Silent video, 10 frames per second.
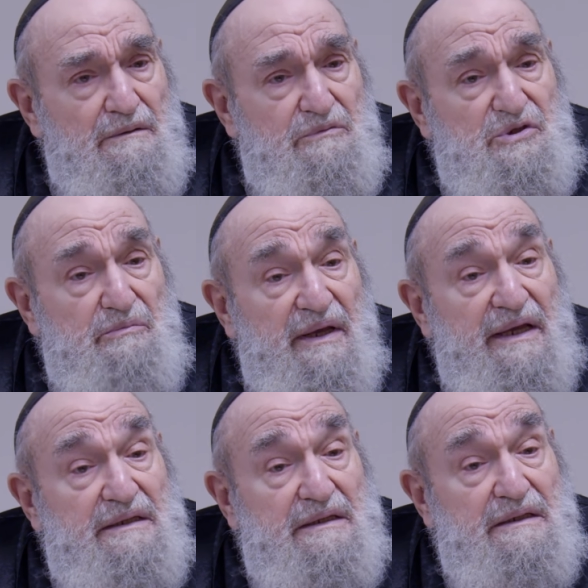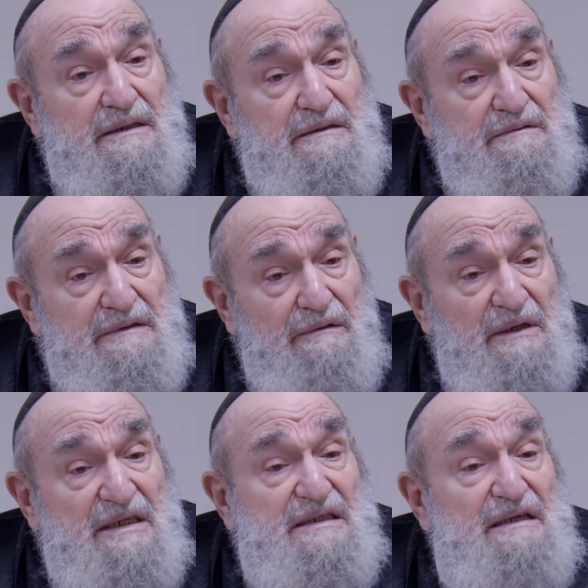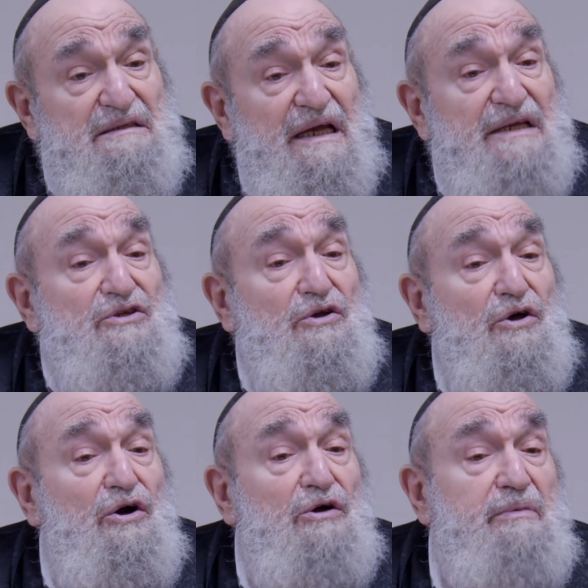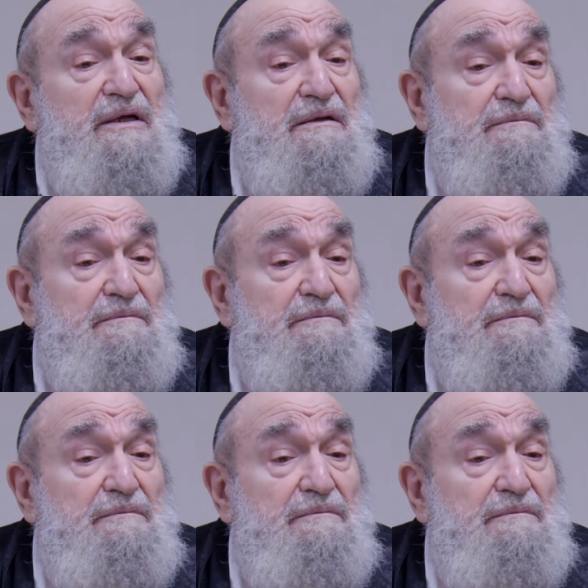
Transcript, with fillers: was a man that when he said, Yehoshua